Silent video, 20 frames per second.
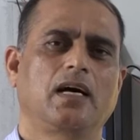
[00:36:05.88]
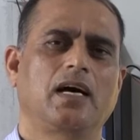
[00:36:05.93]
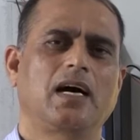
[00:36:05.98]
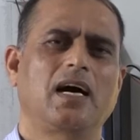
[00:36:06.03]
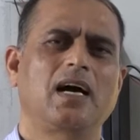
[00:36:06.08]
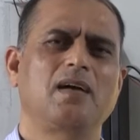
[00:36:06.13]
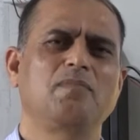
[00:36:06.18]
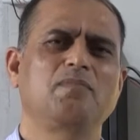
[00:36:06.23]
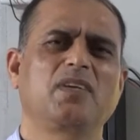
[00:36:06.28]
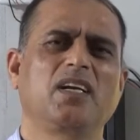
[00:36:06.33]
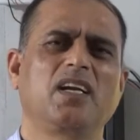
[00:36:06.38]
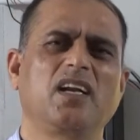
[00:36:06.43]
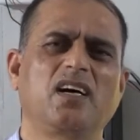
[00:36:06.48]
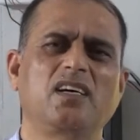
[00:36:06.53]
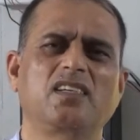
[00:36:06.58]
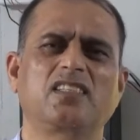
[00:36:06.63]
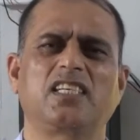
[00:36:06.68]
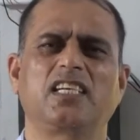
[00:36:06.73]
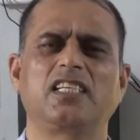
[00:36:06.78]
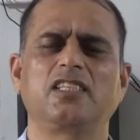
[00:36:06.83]
I'm
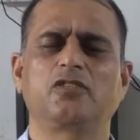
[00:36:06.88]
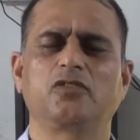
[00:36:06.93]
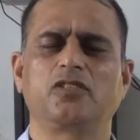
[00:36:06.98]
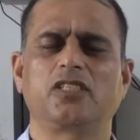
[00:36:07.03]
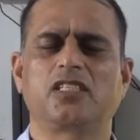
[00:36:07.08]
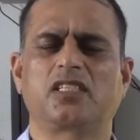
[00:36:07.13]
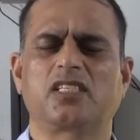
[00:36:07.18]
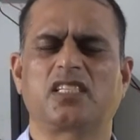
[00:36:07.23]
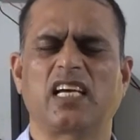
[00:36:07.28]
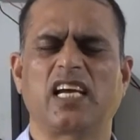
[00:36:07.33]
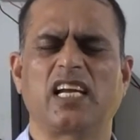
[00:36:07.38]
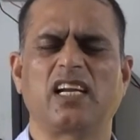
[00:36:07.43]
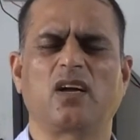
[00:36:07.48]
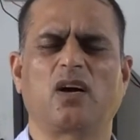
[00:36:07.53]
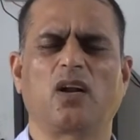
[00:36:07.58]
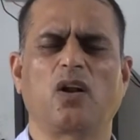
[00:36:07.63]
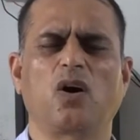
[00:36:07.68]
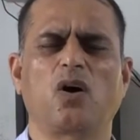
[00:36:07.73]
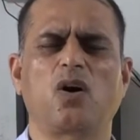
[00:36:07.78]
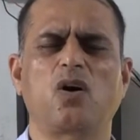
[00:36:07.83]
reluctant to spend a
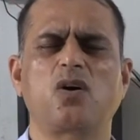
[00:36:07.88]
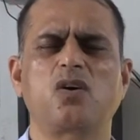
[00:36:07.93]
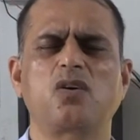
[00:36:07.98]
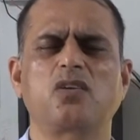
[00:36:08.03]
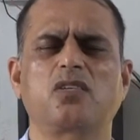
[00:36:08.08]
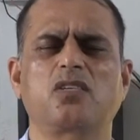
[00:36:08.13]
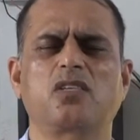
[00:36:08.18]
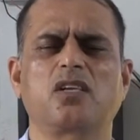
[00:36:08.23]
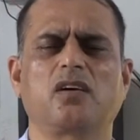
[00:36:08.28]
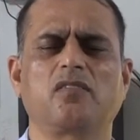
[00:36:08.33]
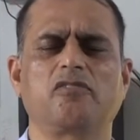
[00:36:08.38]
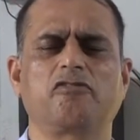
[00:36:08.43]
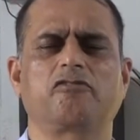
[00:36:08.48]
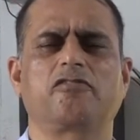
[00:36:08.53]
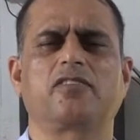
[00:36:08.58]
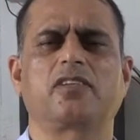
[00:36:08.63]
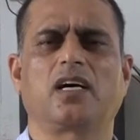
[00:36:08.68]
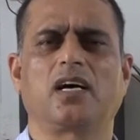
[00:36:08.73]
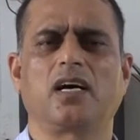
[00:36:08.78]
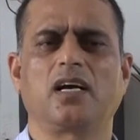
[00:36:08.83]
lot of
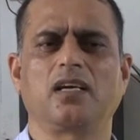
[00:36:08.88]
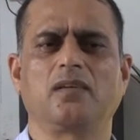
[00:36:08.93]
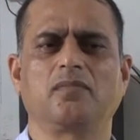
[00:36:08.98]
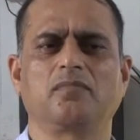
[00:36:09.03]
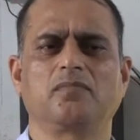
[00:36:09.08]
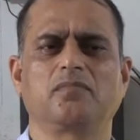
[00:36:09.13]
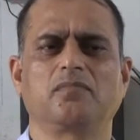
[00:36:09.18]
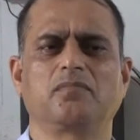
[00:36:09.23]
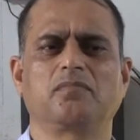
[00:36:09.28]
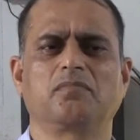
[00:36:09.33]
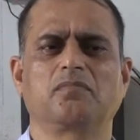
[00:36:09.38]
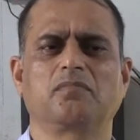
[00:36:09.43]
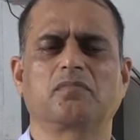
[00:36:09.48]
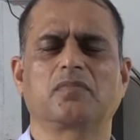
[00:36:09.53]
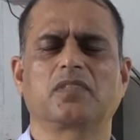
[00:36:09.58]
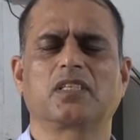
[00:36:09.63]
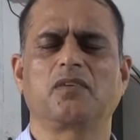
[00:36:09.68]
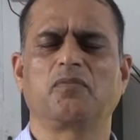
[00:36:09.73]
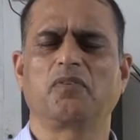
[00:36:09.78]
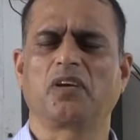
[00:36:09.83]
time
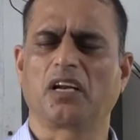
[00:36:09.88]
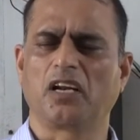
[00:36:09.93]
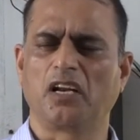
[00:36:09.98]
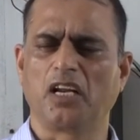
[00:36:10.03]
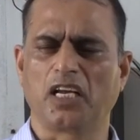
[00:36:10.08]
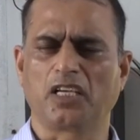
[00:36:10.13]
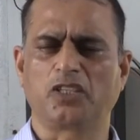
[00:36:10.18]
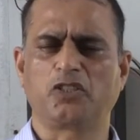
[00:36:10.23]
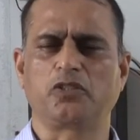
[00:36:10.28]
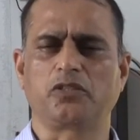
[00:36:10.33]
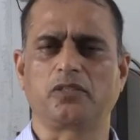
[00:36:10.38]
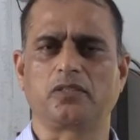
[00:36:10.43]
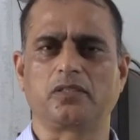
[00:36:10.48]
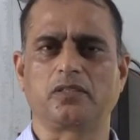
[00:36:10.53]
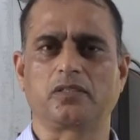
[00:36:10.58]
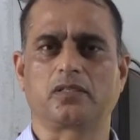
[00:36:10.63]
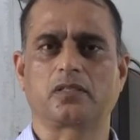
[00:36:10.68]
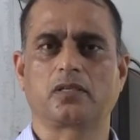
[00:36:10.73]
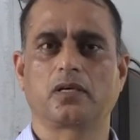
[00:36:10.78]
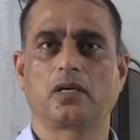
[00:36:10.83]
giving
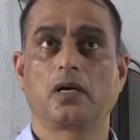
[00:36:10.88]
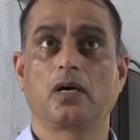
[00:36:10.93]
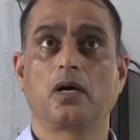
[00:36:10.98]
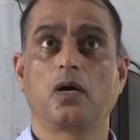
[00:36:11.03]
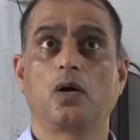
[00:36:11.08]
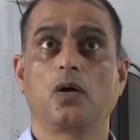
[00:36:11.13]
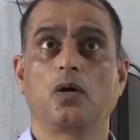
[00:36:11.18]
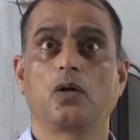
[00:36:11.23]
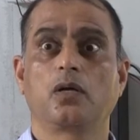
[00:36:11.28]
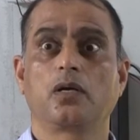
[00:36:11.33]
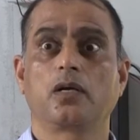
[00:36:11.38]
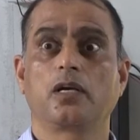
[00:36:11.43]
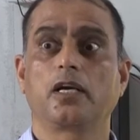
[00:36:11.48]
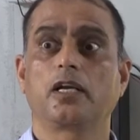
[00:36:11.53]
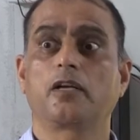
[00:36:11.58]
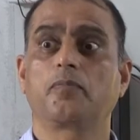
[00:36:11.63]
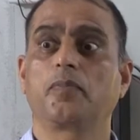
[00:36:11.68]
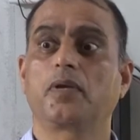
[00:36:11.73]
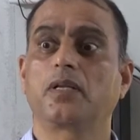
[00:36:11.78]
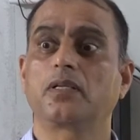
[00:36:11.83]
lectures.
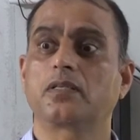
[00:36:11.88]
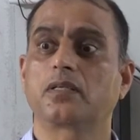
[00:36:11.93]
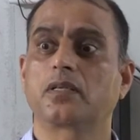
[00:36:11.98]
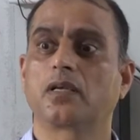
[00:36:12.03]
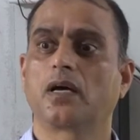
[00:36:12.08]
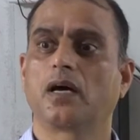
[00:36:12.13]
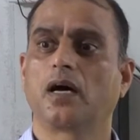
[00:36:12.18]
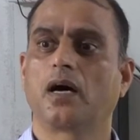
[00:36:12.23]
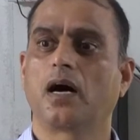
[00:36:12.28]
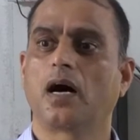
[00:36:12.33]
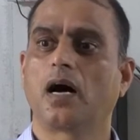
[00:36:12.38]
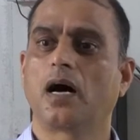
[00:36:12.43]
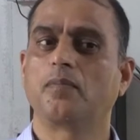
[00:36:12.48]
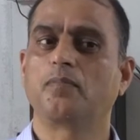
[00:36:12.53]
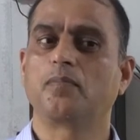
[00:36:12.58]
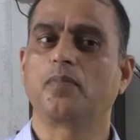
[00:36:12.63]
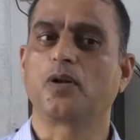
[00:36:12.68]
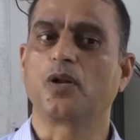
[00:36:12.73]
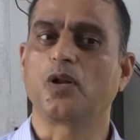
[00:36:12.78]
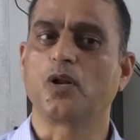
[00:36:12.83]
It means
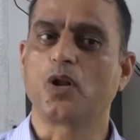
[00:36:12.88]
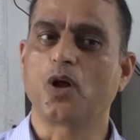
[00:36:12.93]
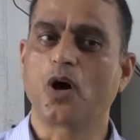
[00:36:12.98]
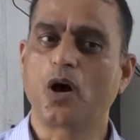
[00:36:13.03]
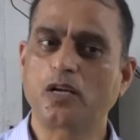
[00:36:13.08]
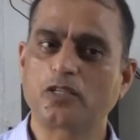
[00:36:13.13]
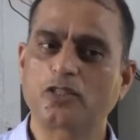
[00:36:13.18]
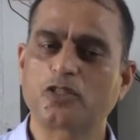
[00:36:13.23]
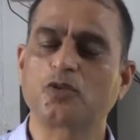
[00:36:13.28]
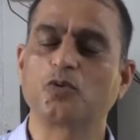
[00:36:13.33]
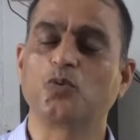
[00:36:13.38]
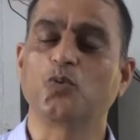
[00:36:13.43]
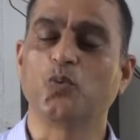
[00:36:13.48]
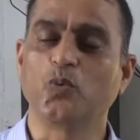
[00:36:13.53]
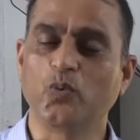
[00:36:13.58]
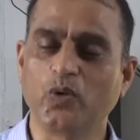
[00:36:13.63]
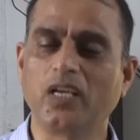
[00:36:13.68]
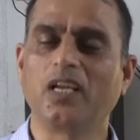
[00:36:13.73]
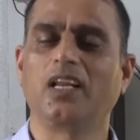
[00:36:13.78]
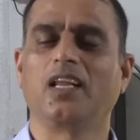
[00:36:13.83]
I'm not
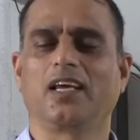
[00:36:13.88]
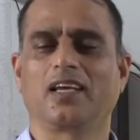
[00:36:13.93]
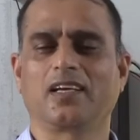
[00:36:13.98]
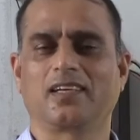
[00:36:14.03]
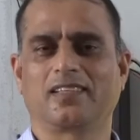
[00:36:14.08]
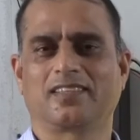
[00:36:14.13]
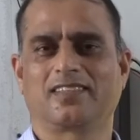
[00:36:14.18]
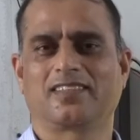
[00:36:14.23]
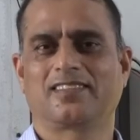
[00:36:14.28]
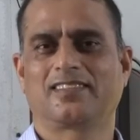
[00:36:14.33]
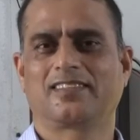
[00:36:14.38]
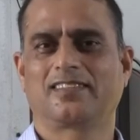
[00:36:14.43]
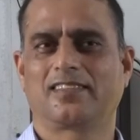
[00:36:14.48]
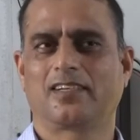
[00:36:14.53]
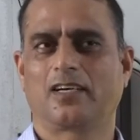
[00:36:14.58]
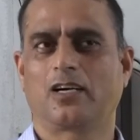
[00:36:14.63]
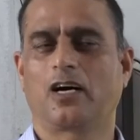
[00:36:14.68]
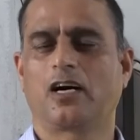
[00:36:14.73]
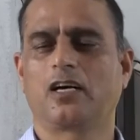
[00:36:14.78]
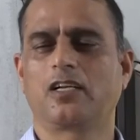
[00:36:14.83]
willing,
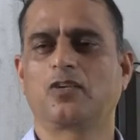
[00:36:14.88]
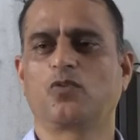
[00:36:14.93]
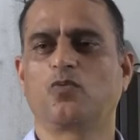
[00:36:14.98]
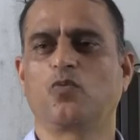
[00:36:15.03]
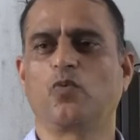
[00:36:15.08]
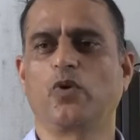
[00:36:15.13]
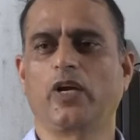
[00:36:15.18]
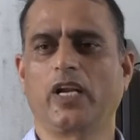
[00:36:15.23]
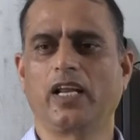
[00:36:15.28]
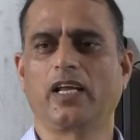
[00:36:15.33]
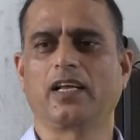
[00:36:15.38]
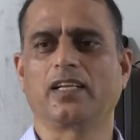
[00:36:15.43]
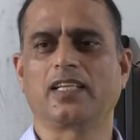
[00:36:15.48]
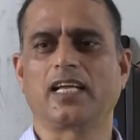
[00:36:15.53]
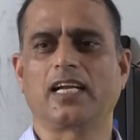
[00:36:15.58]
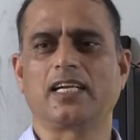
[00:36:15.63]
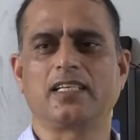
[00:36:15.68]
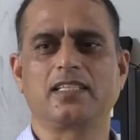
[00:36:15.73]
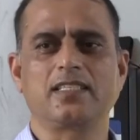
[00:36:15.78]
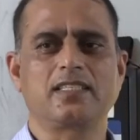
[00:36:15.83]
unwilling,
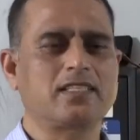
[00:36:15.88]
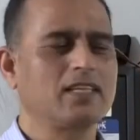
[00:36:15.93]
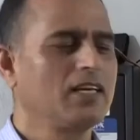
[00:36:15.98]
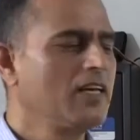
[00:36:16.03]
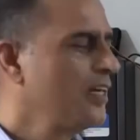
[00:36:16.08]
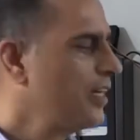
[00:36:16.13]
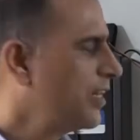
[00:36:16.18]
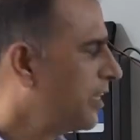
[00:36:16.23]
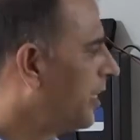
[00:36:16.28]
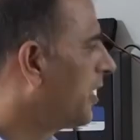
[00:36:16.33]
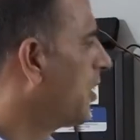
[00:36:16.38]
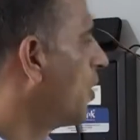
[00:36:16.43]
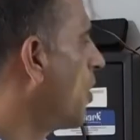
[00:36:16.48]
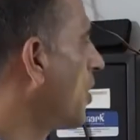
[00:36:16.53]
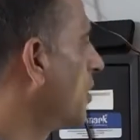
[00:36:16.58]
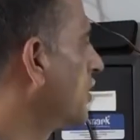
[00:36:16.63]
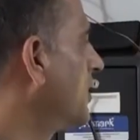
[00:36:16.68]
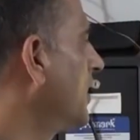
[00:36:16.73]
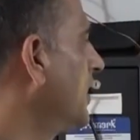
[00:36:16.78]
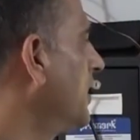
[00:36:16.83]
that is
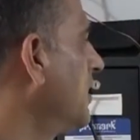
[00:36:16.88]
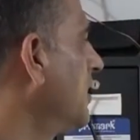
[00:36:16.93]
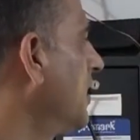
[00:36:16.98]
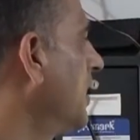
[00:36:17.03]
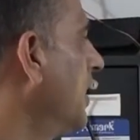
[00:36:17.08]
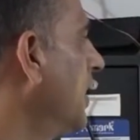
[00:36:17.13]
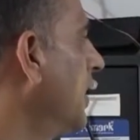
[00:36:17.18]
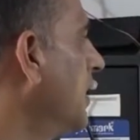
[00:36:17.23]
reluctant.